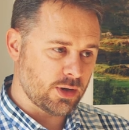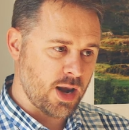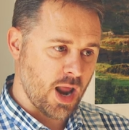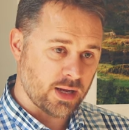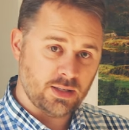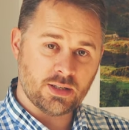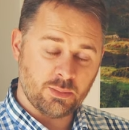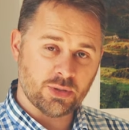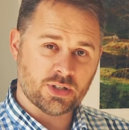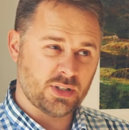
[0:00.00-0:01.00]

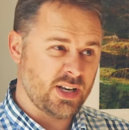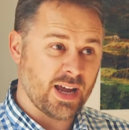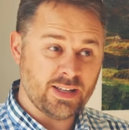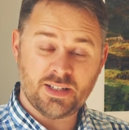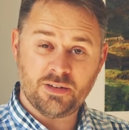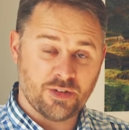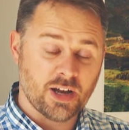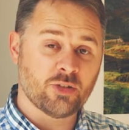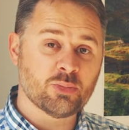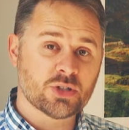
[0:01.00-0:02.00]

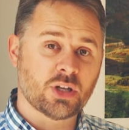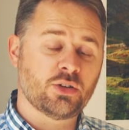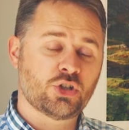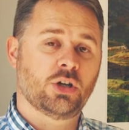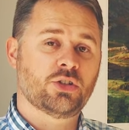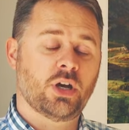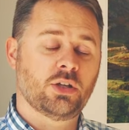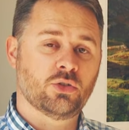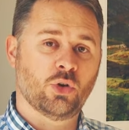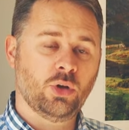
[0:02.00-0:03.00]
95% of shots I
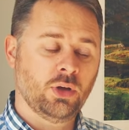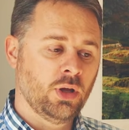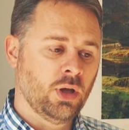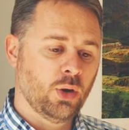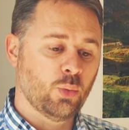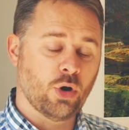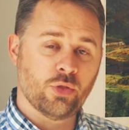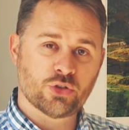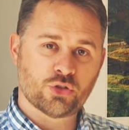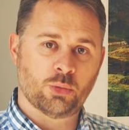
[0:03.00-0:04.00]
took were on
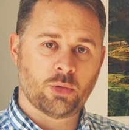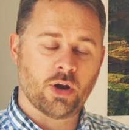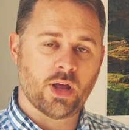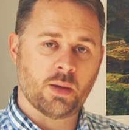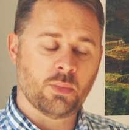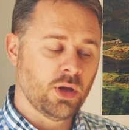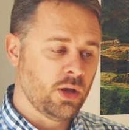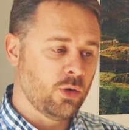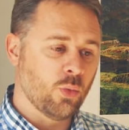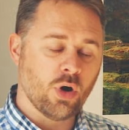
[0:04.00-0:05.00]
the Summaron-M.
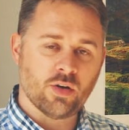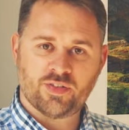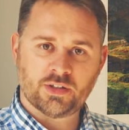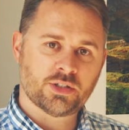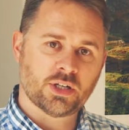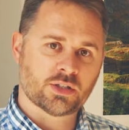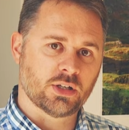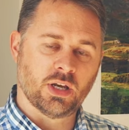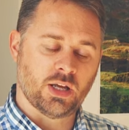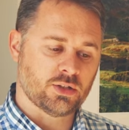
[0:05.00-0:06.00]
What a
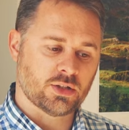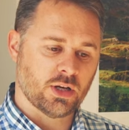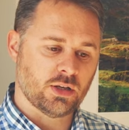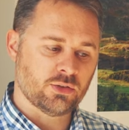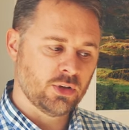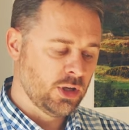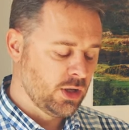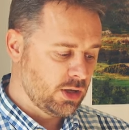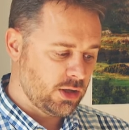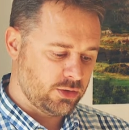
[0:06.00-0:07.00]
fantastic lens that is.
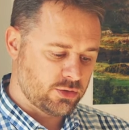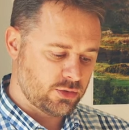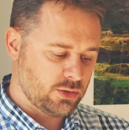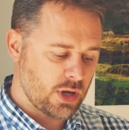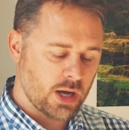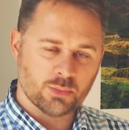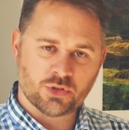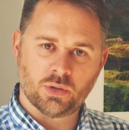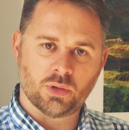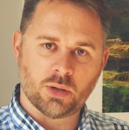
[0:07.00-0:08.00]
It's
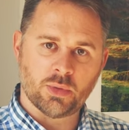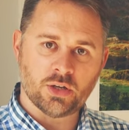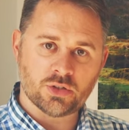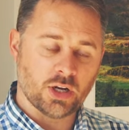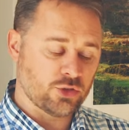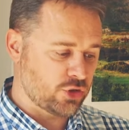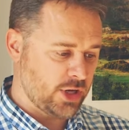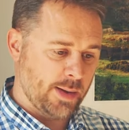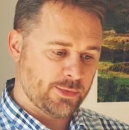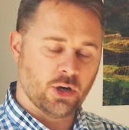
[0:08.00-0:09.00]
absolutely amazing. I just
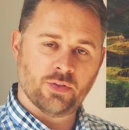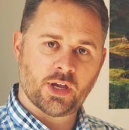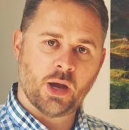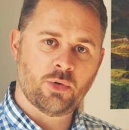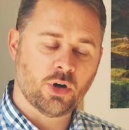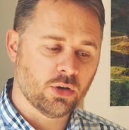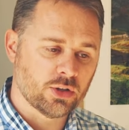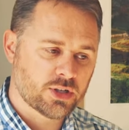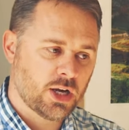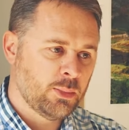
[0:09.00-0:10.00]
kept it on the camera all
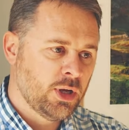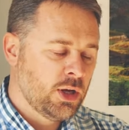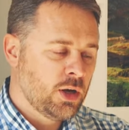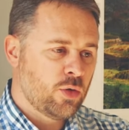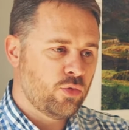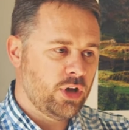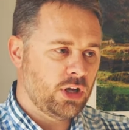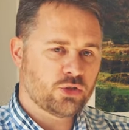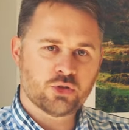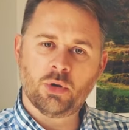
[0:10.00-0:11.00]
the time.
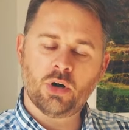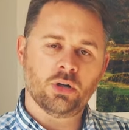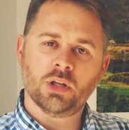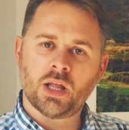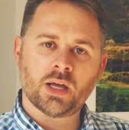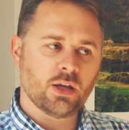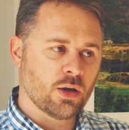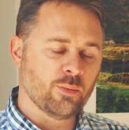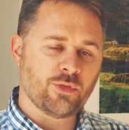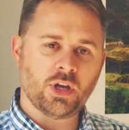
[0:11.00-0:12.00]
Really small, light,
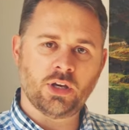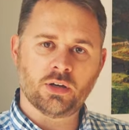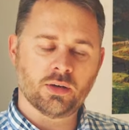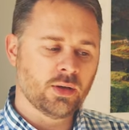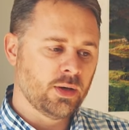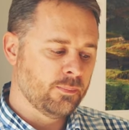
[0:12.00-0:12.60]
convenient.